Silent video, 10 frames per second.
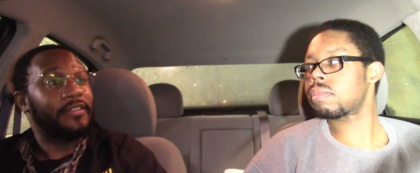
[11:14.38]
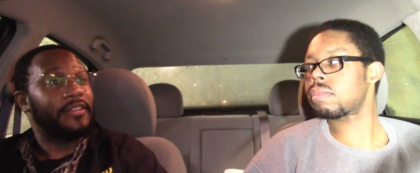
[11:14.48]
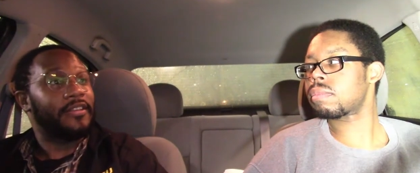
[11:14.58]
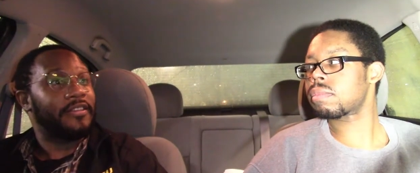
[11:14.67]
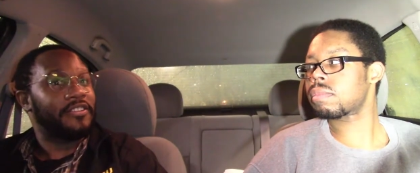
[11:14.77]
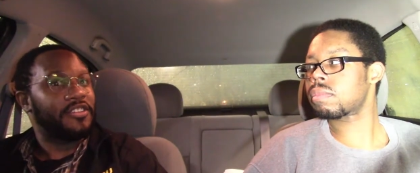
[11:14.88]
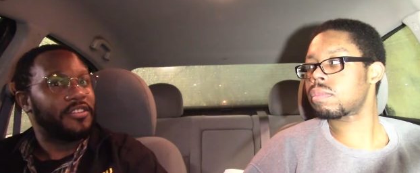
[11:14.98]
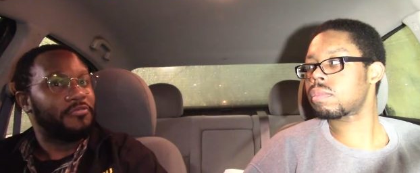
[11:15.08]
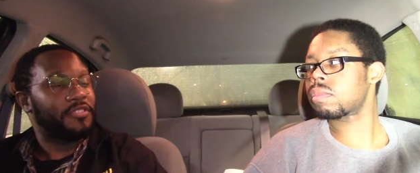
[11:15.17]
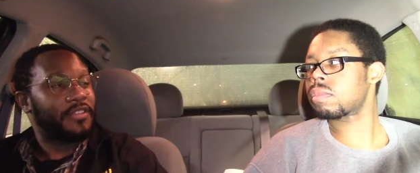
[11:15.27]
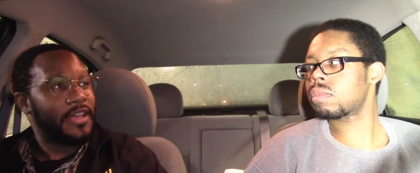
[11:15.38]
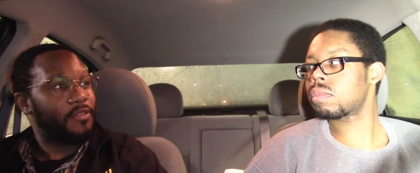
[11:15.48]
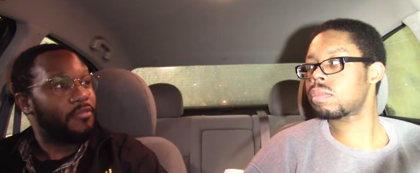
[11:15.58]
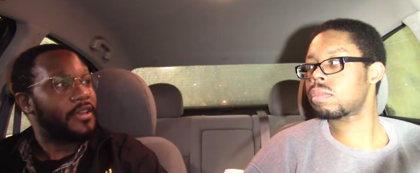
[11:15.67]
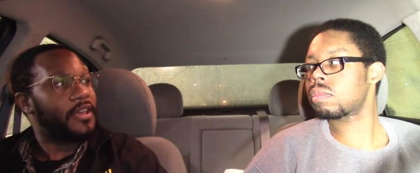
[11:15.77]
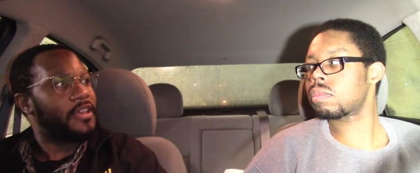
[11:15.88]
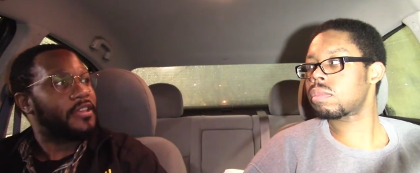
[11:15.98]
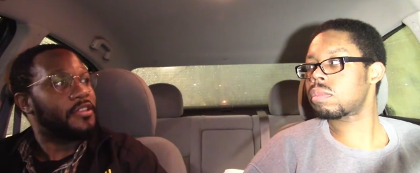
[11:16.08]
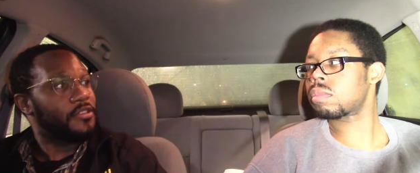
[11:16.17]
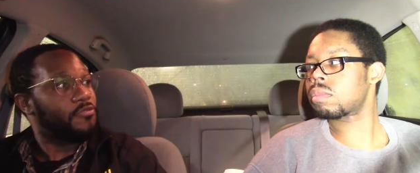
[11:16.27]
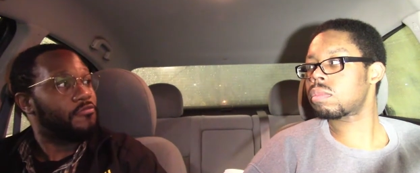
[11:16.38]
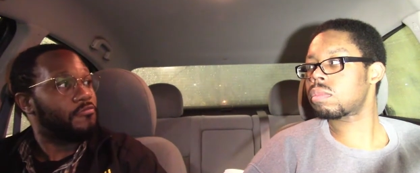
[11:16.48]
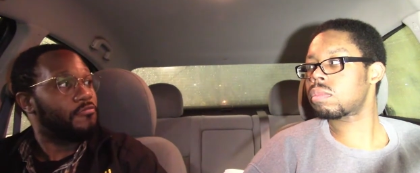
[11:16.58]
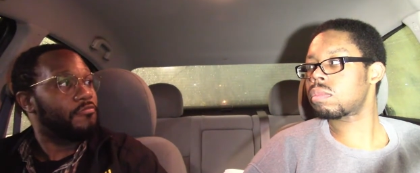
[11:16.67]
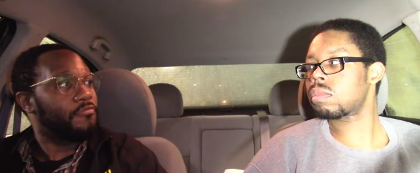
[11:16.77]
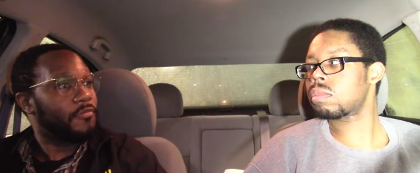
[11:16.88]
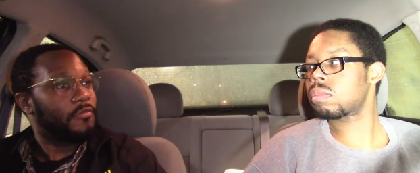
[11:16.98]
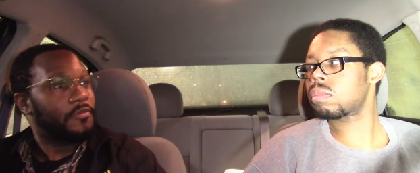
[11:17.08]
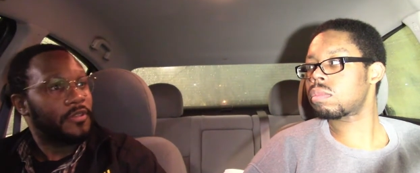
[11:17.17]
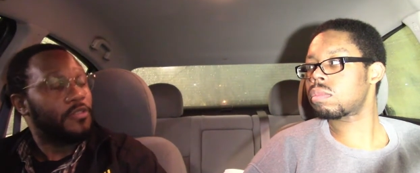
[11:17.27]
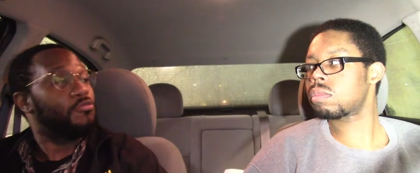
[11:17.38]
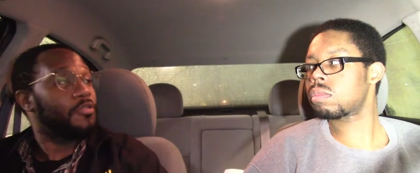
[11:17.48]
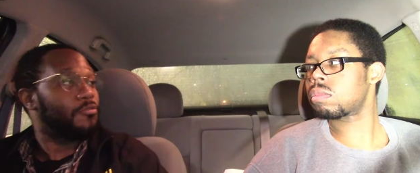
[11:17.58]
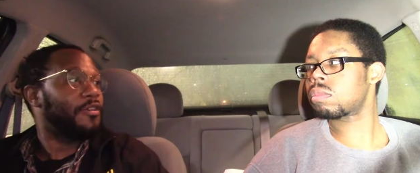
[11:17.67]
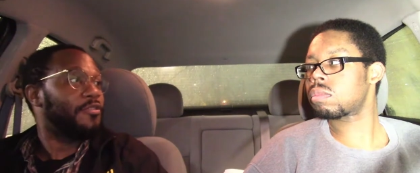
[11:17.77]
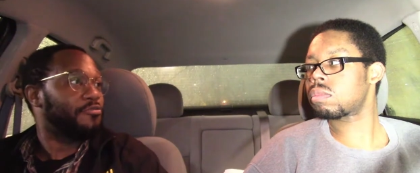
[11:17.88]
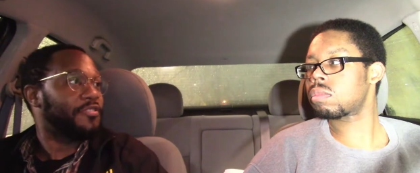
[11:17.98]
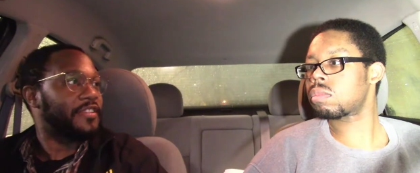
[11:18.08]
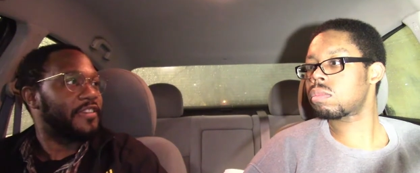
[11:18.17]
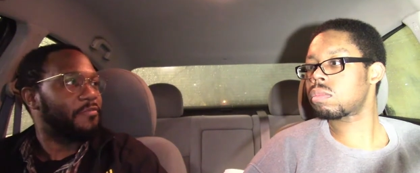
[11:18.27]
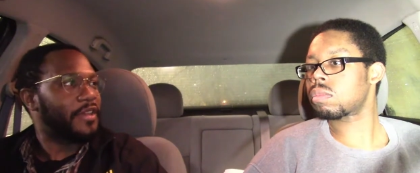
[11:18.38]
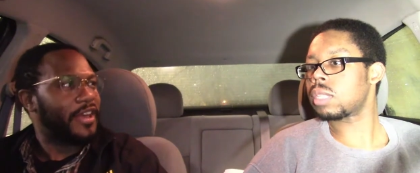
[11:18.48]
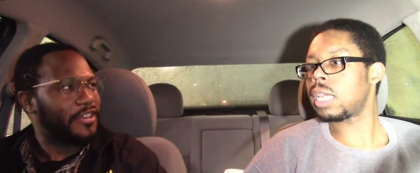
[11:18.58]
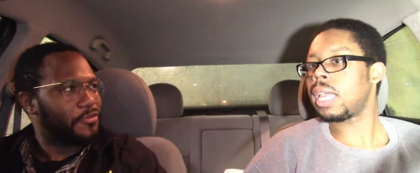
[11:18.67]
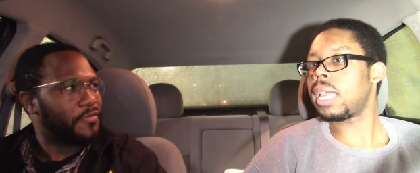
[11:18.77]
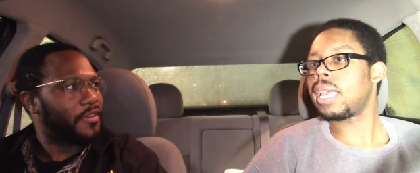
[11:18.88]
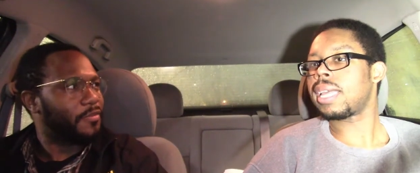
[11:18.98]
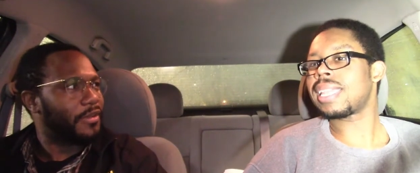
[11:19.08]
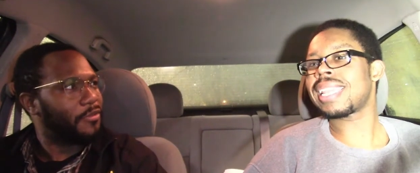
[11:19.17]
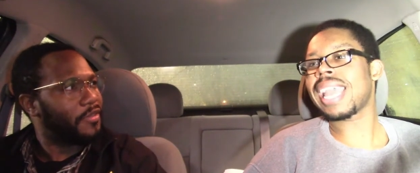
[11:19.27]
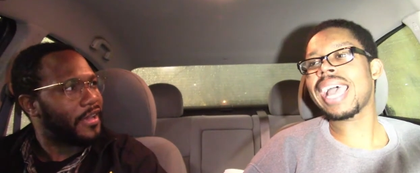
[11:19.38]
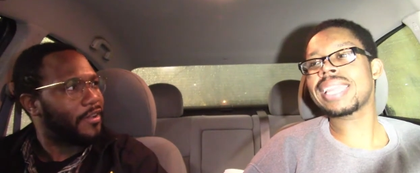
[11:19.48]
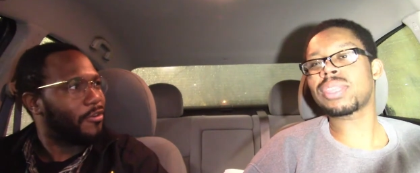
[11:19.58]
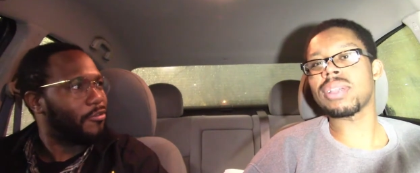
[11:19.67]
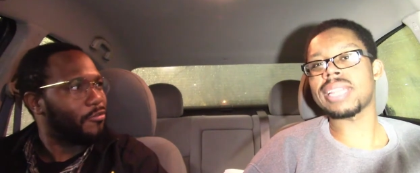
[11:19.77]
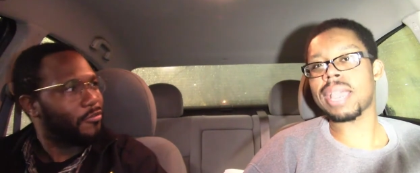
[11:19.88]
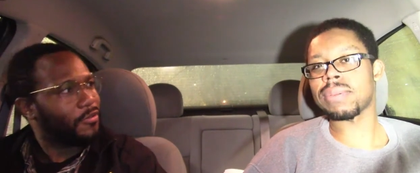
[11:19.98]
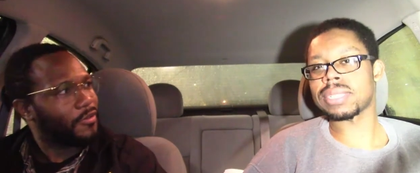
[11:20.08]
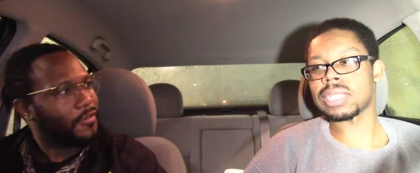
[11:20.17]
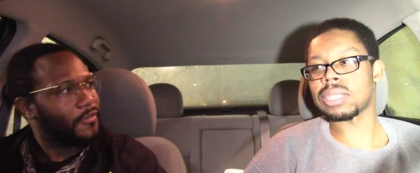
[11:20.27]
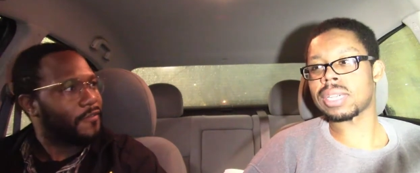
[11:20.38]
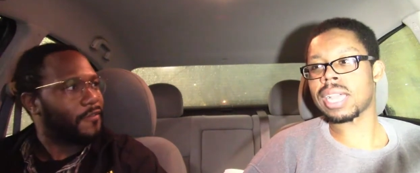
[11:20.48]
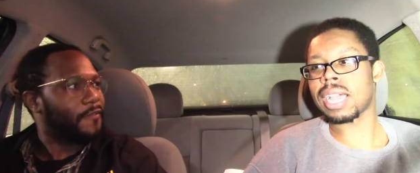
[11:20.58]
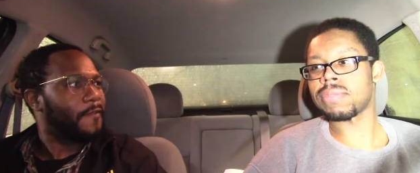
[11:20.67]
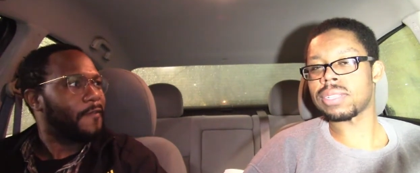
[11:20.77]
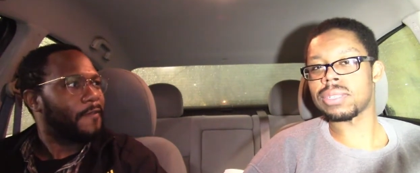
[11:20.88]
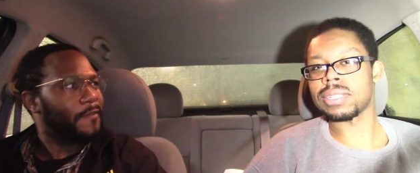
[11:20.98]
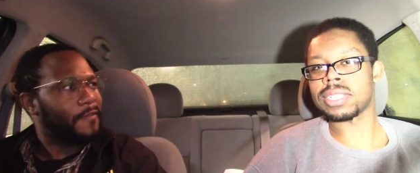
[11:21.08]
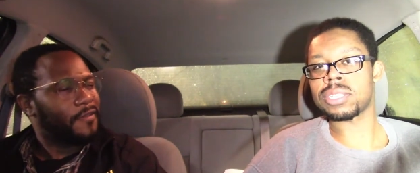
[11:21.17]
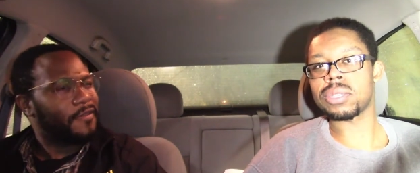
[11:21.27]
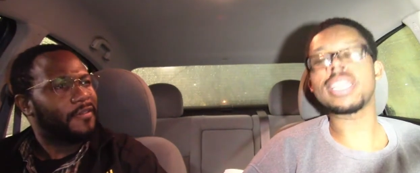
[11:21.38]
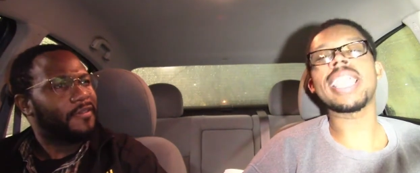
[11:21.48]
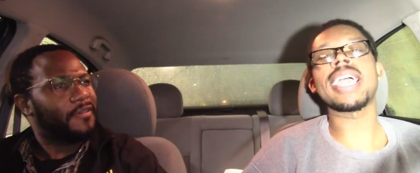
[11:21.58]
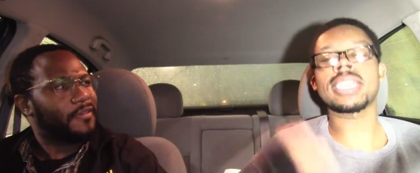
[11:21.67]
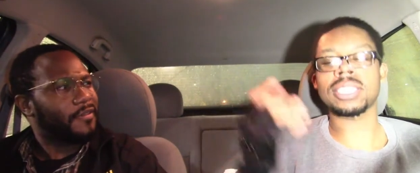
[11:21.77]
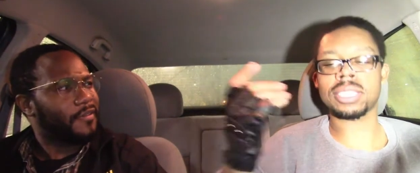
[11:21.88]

Speaker 1: then she was like, "Well, hey, you you were the one who saved me. How did you feel about that? I whole? thought that was a
Speaker 2: little convoluted too. Yeah, because